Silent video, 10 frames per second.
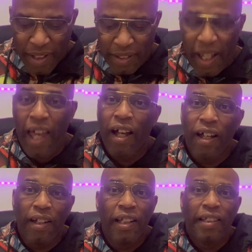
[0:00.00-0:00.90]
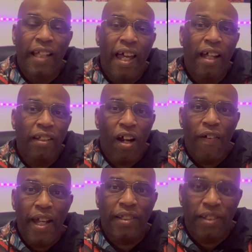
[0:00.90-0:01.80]
The uh, the
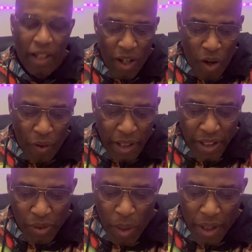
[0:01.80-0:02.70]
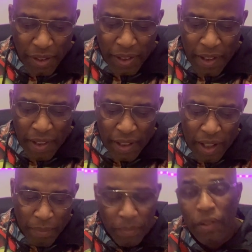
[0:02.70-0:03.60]
LRS on this was uh,